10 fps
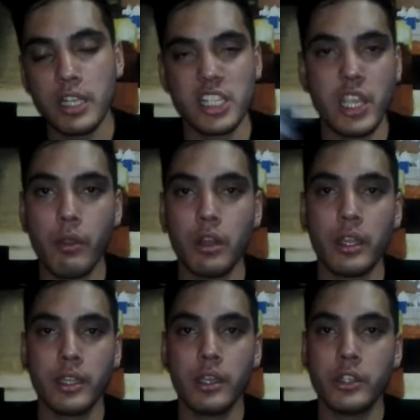that's how I
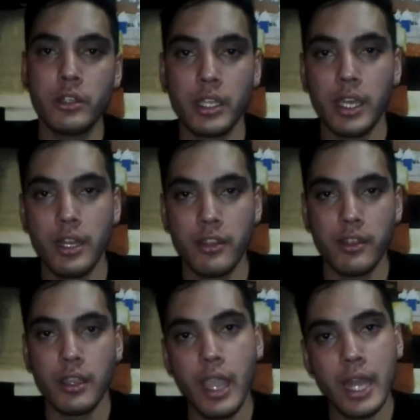like it. I don't like
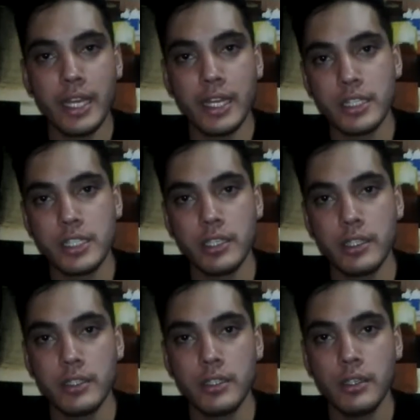anything
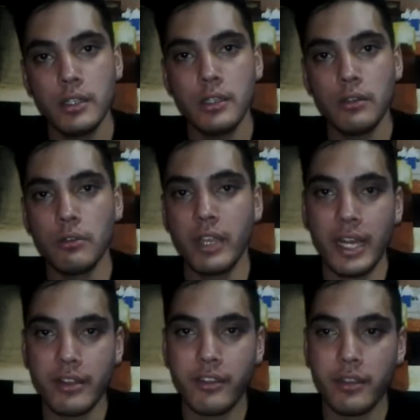unedited or
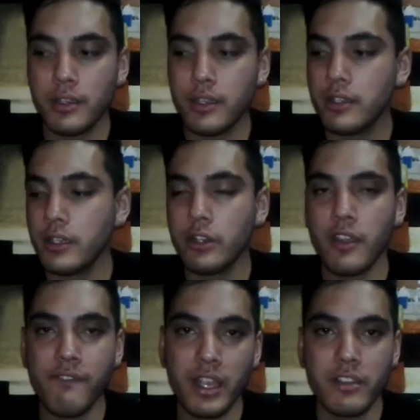edited, you
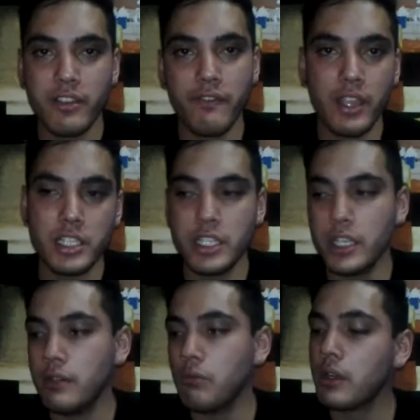know,
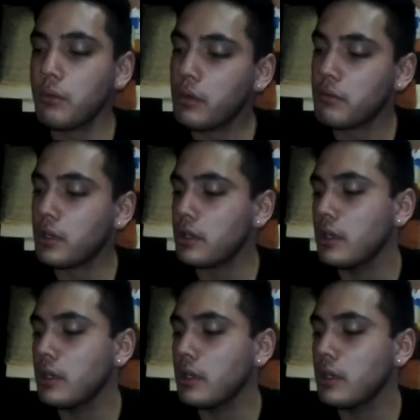fancy, whatever.